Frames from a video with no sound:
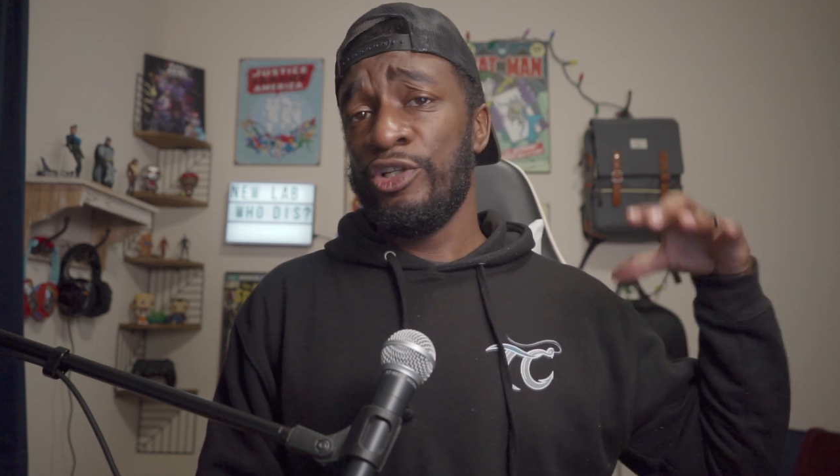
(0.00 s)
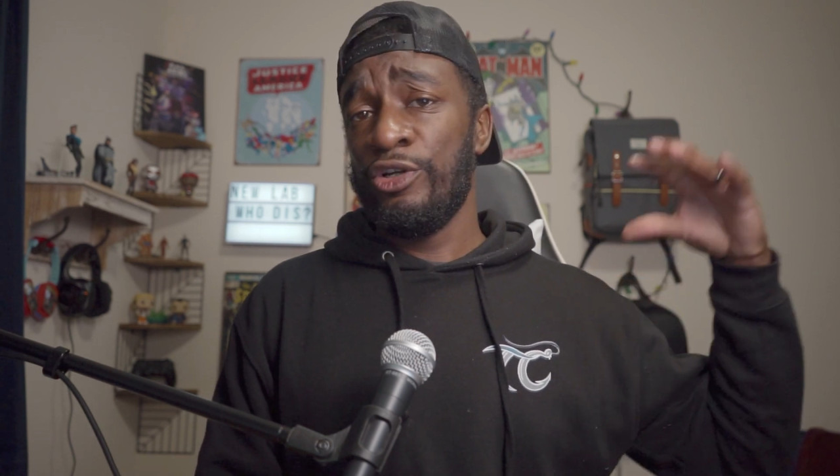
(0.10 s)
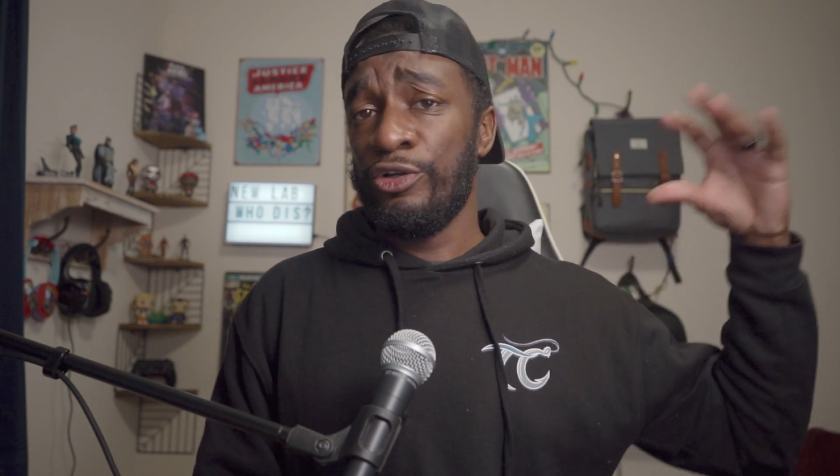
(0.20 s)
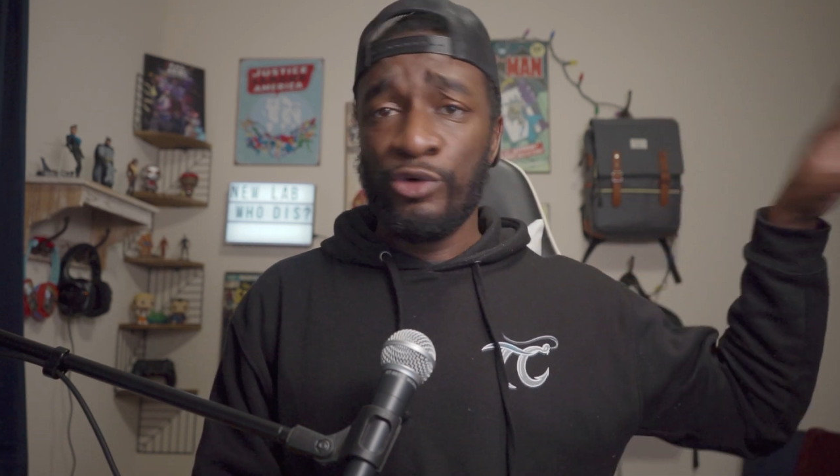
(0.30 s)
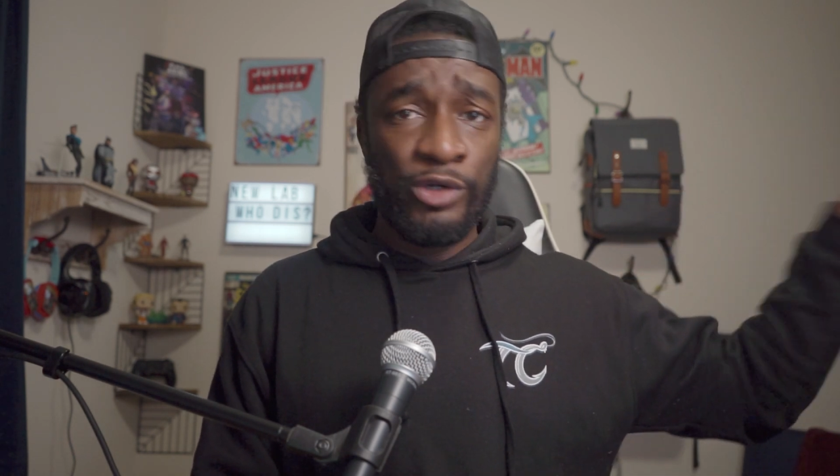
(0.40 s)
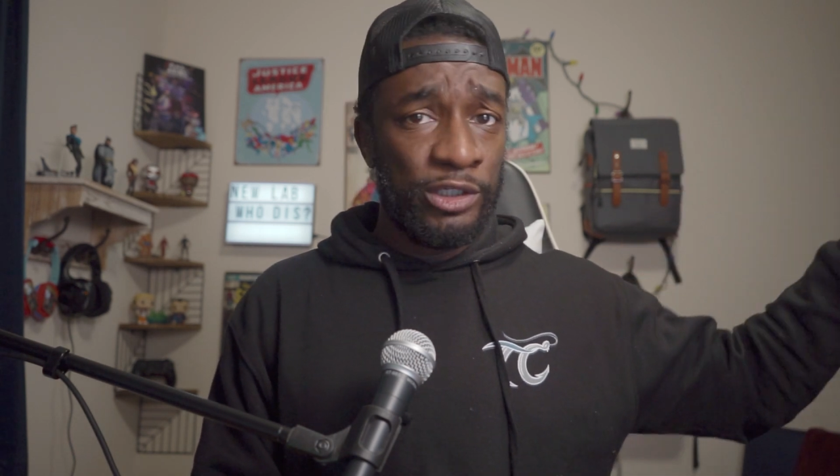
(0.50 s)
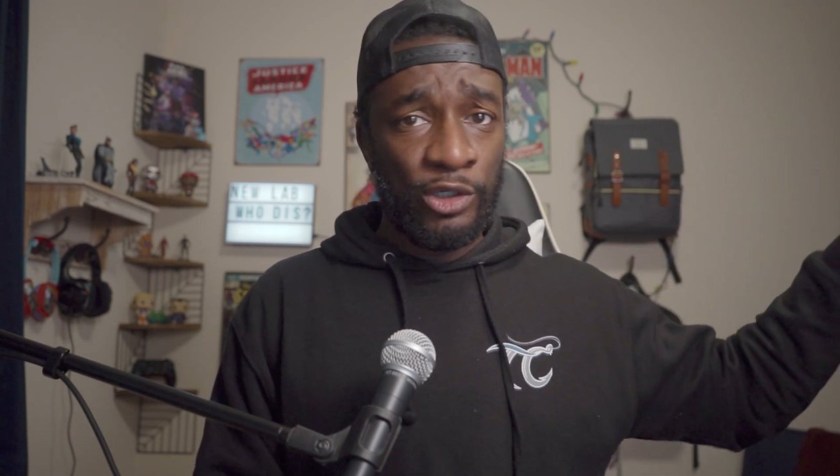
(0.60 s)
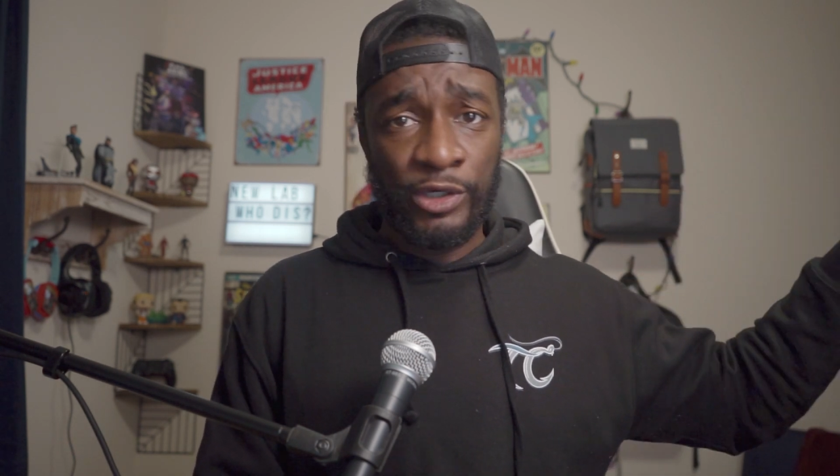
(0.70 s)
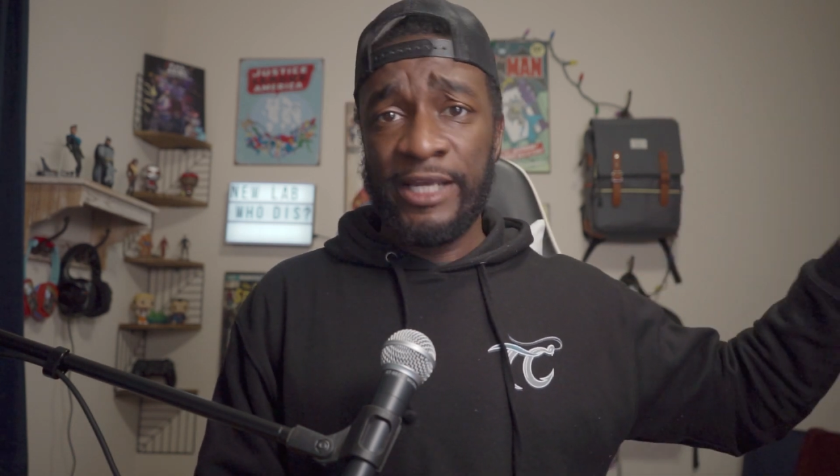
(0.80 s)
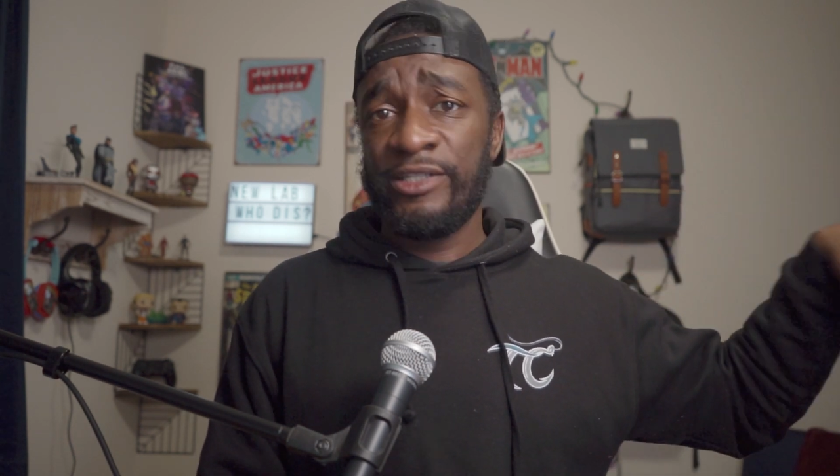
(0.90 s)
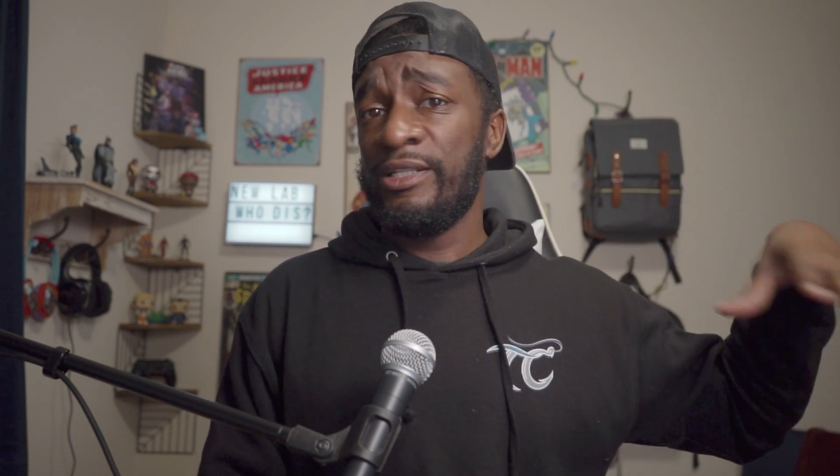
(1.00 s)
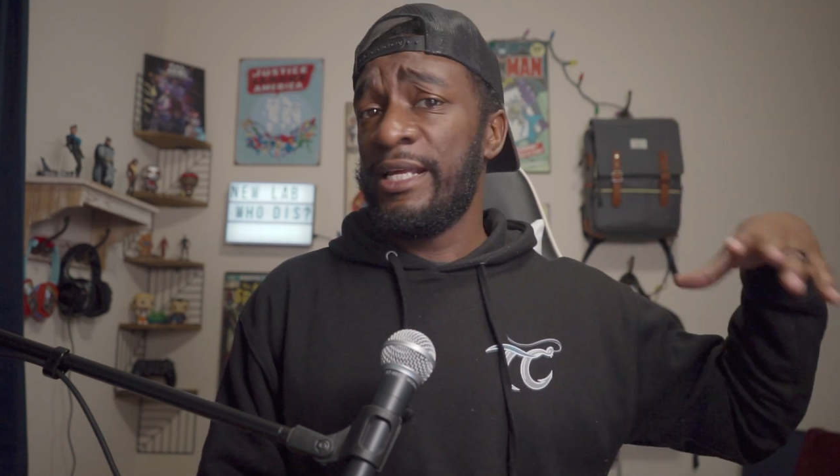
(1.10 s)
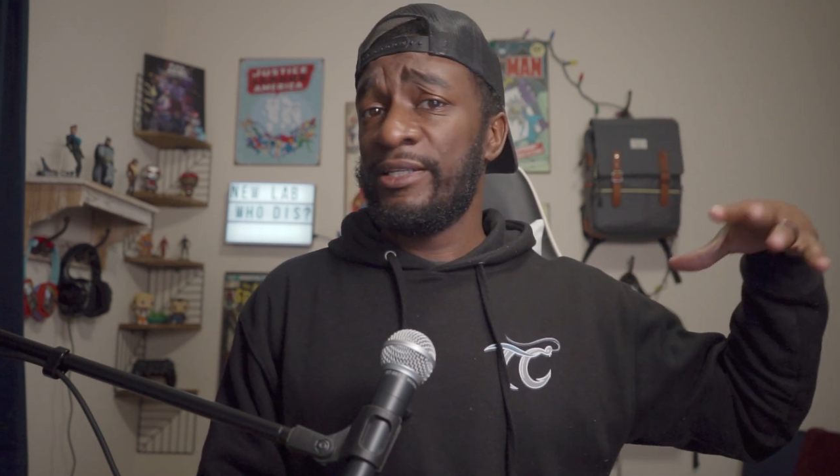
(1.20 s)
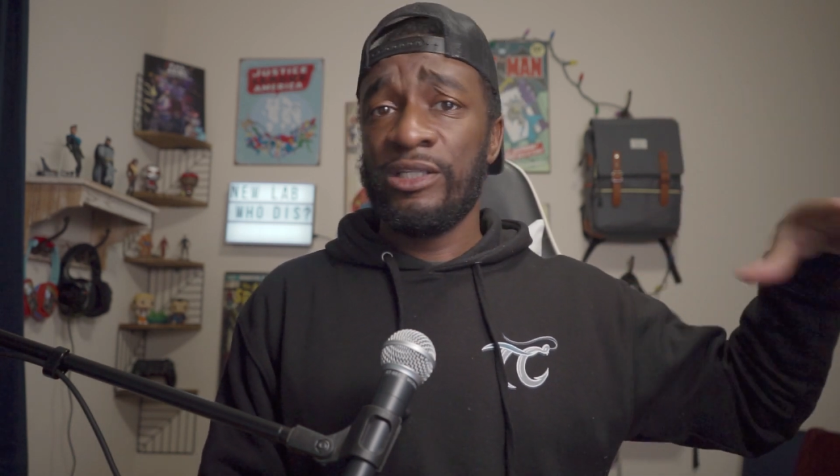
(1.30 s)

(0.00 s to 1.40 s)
you're doing a location that's